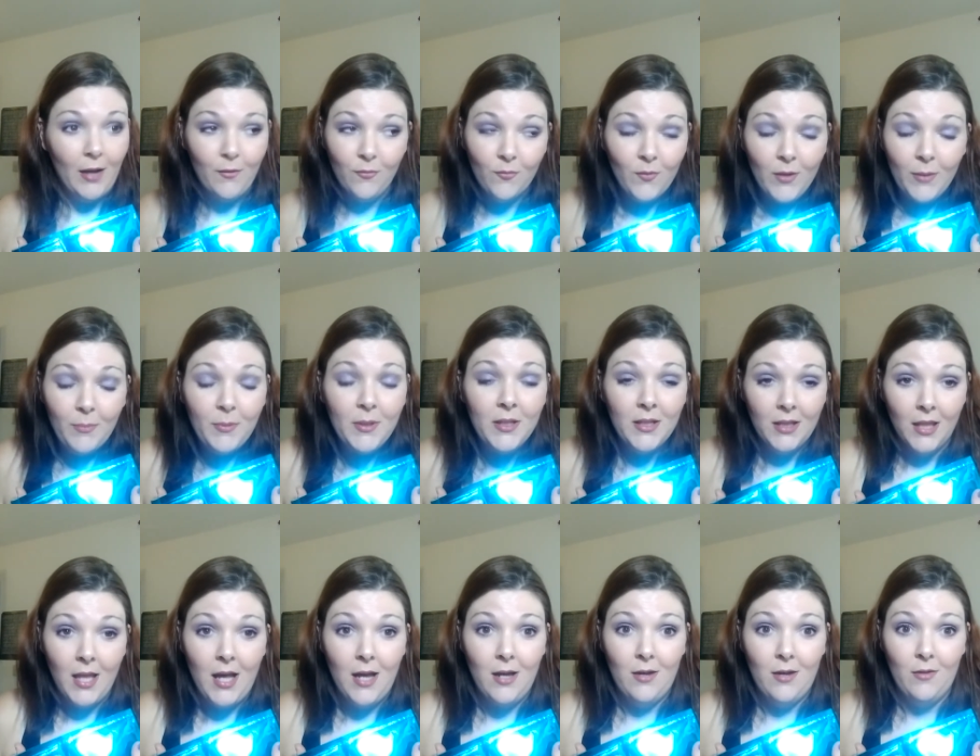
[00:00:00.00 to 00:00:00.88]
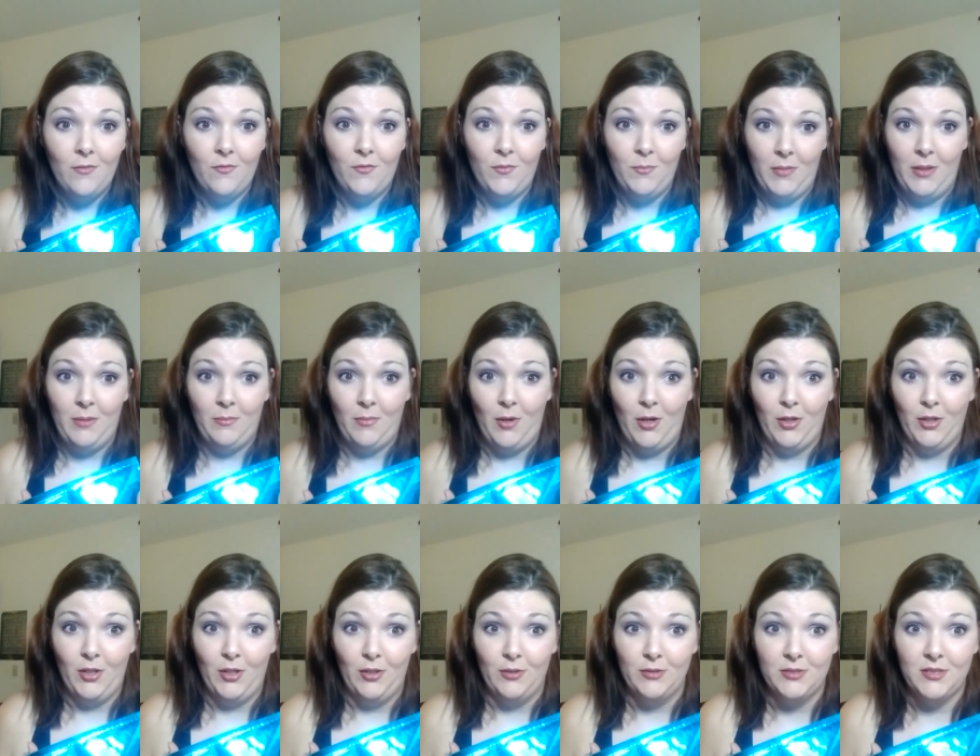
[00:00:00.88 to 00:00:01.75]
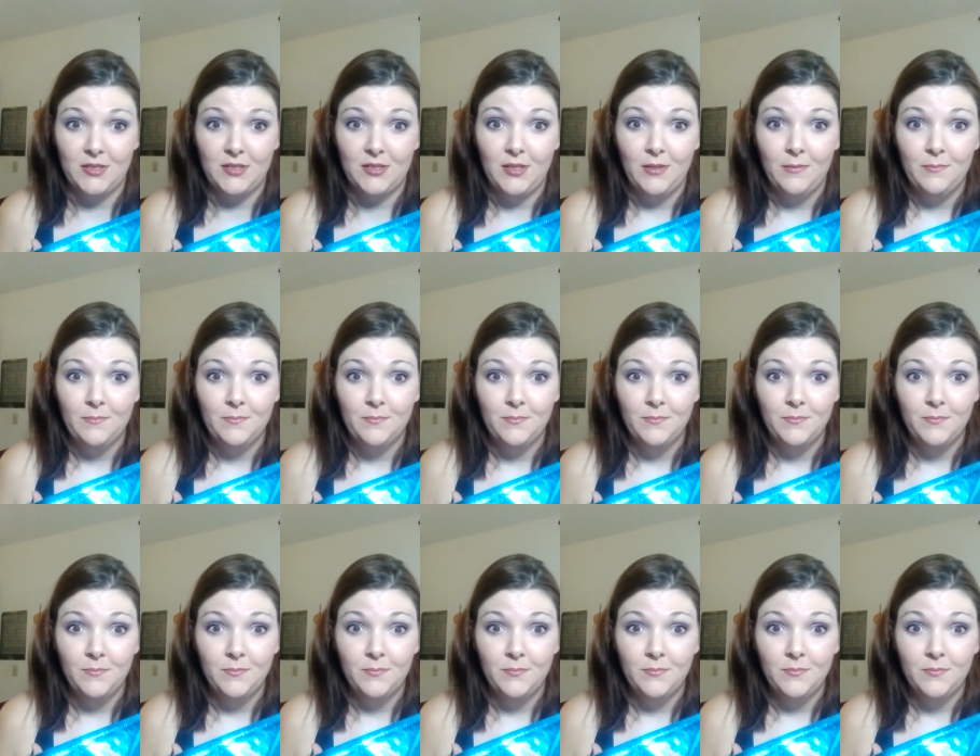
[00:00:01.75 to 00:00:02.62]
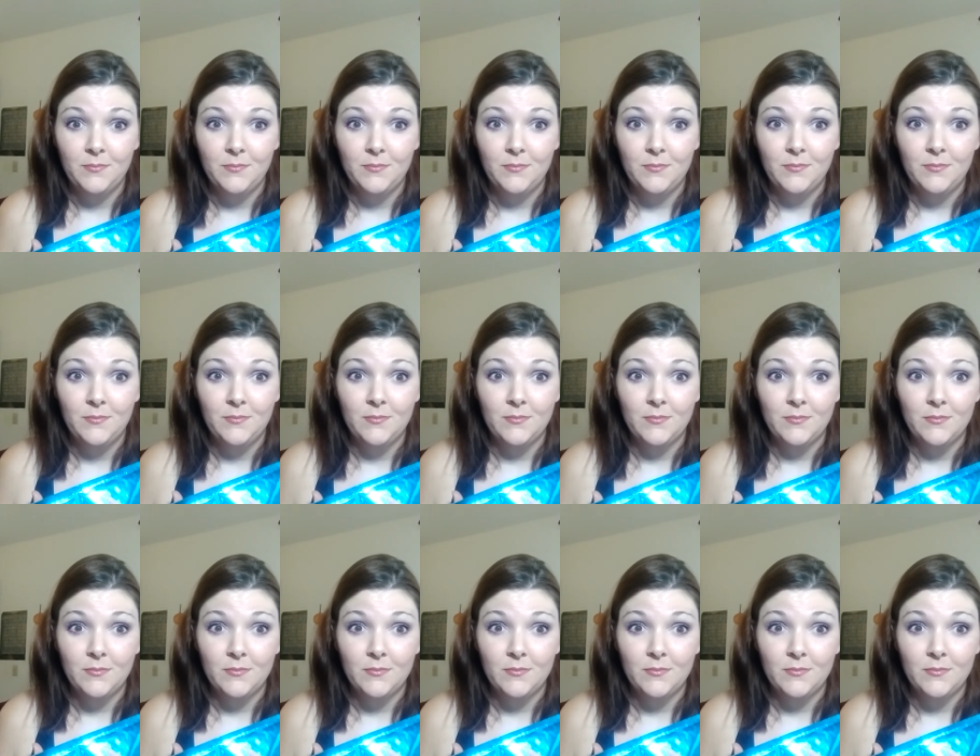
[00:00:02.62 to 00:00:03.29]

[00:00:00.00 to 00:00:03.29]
flippin' love mint mongoose. I'm sorry.